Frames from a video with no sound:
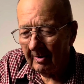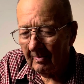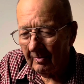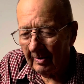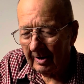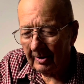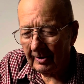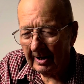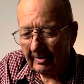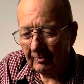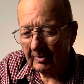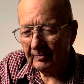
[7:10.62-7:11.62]
Well,
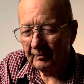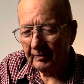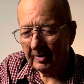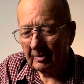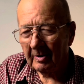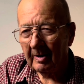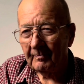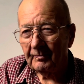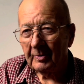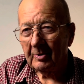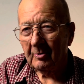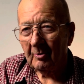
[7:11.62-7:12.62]
they would fill up
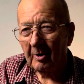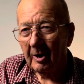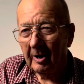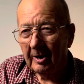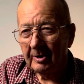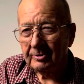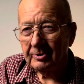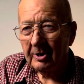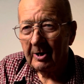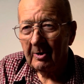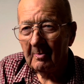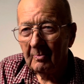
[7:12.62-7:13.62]
the garage
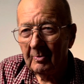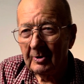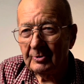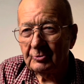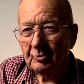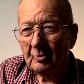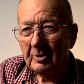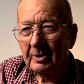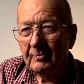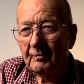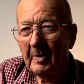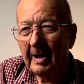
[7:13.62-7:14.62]
with
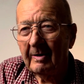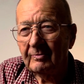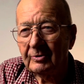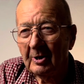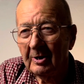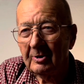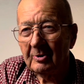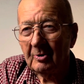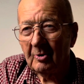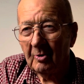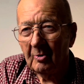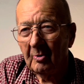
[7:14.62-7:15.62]
25 tons of
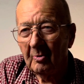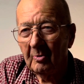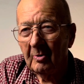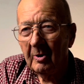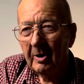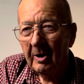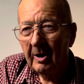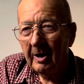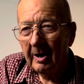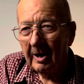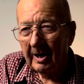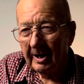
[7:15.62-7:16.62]
coal,
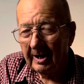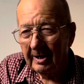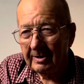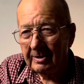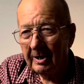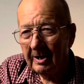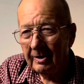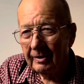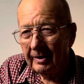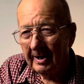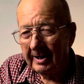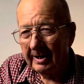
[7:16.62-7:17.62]
and
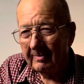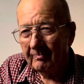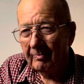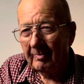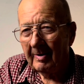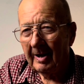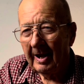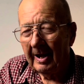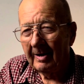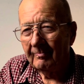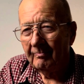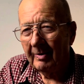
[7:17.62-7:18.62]
they
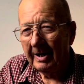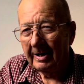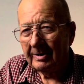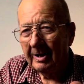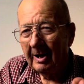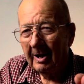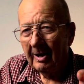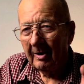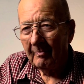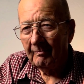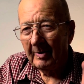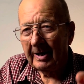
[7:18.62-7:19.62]
had made a
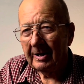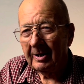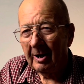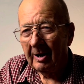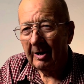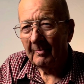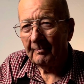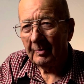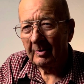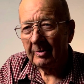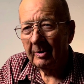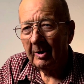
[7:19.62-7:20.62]
big
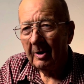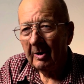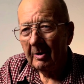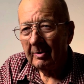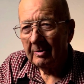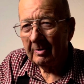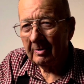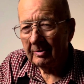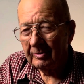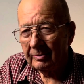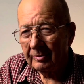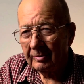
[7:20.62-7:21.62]
hopper
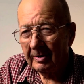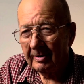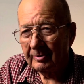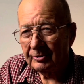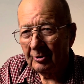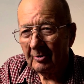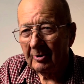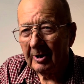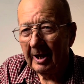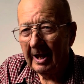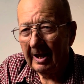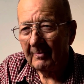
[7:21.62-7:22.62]
that took
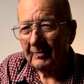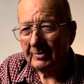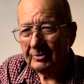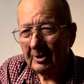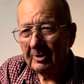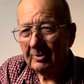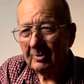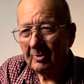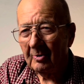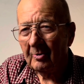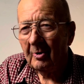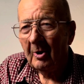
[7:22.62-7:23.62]
a half a ton of
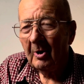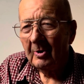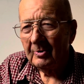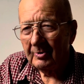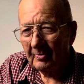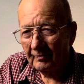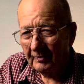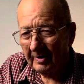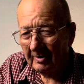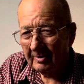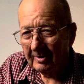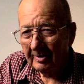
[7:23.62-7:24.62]
coal to
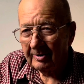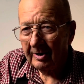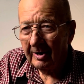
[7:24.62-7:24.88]
fill it,